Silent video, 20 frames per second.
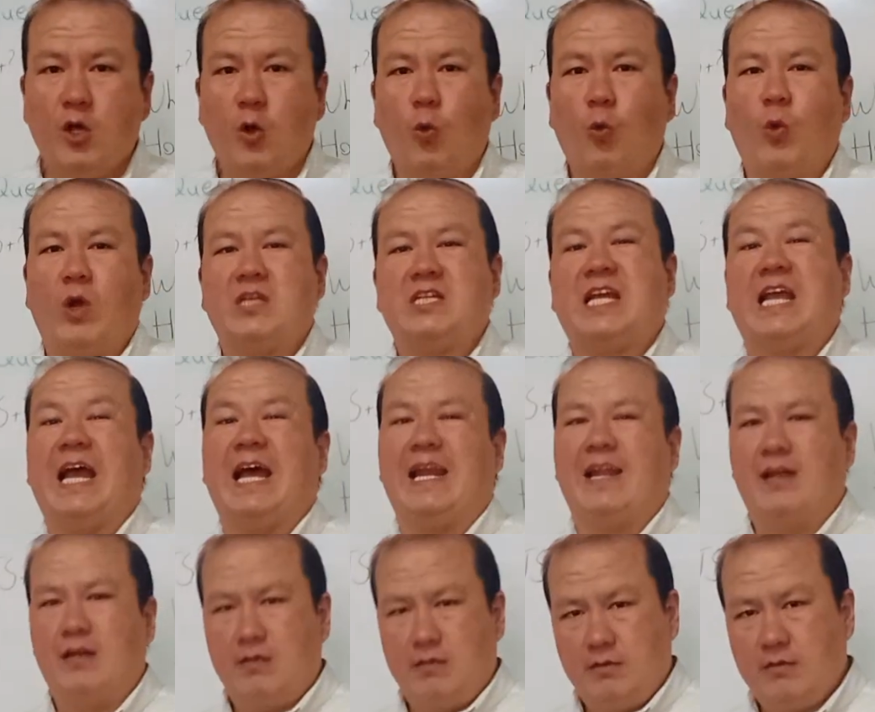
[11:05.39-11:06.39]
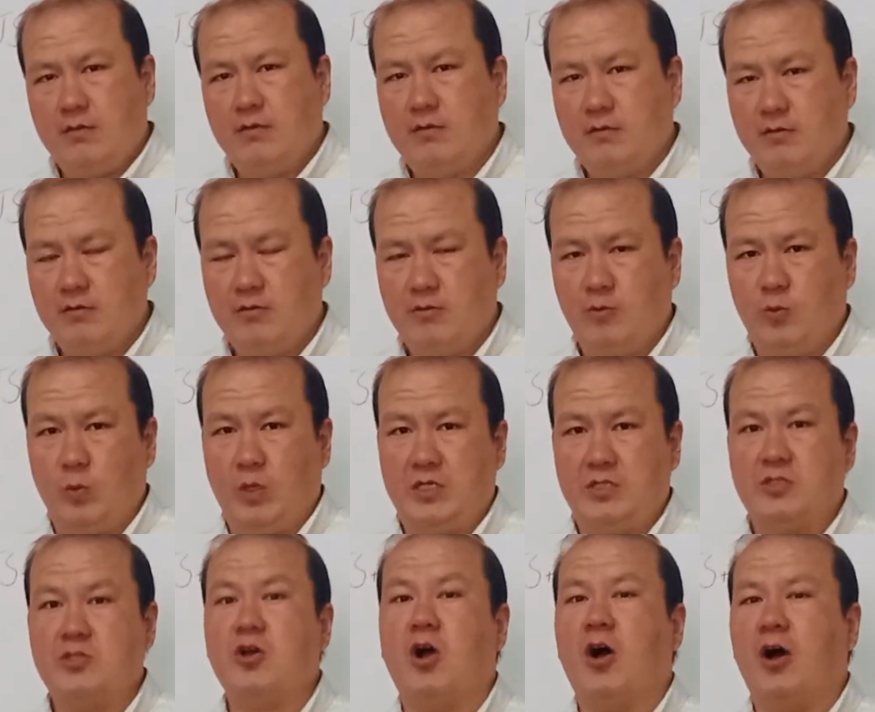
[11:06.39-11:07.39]
What color,
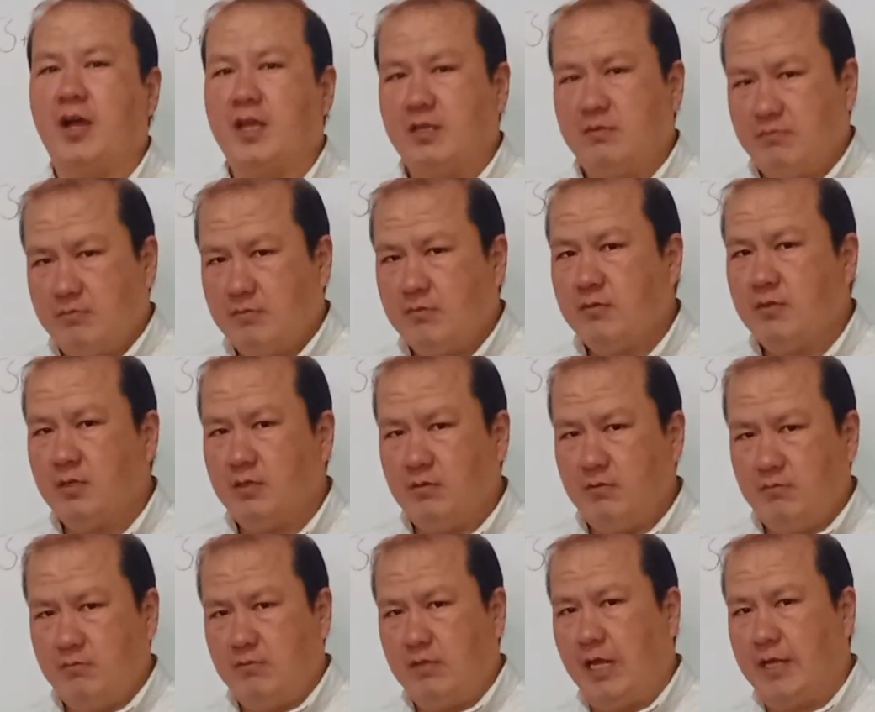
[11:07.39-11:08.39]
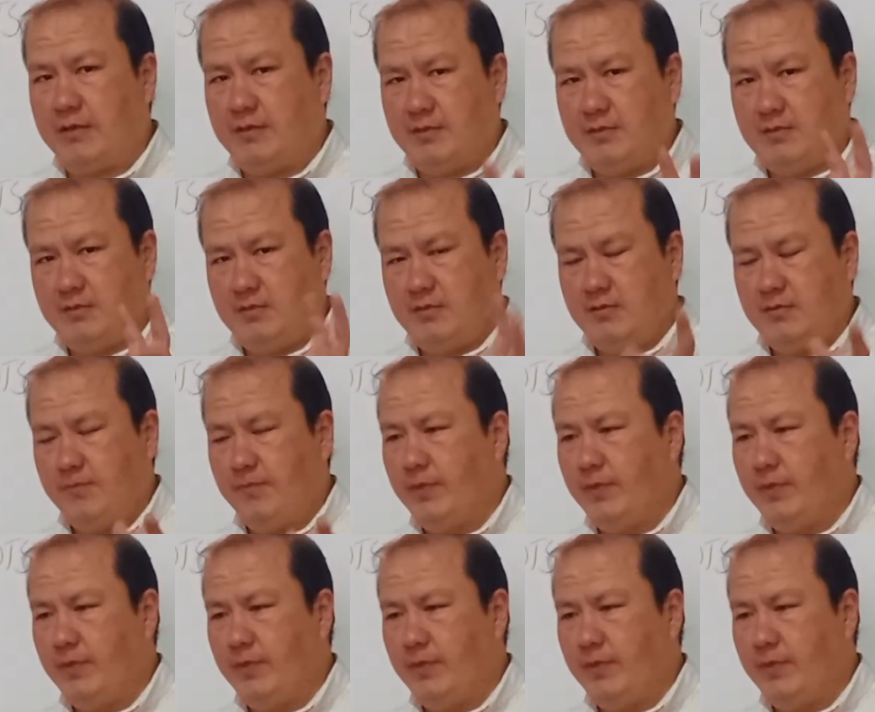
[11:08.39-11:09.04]
what time, you know, like this.